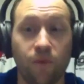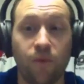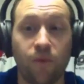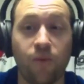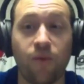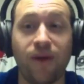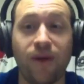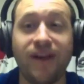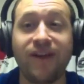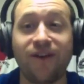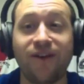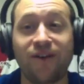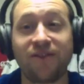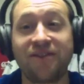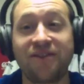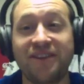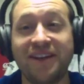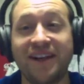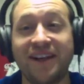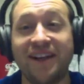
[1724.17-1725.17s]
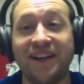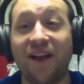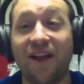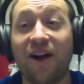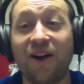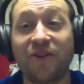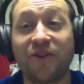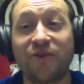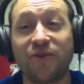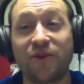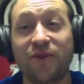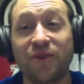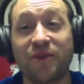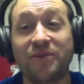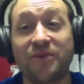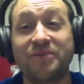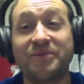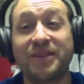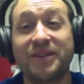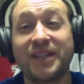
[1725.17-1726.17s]
we are thin at lock for
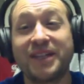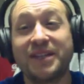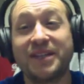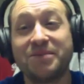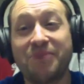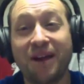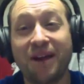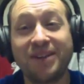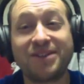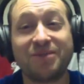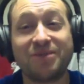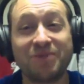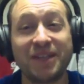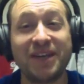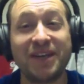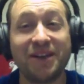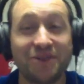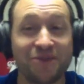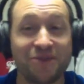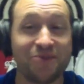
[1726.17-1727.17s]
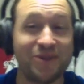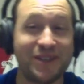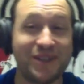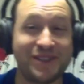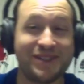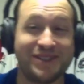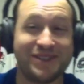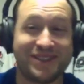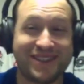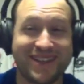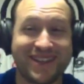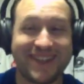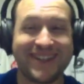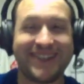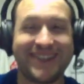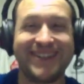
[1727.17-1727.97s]
possibly other reasons.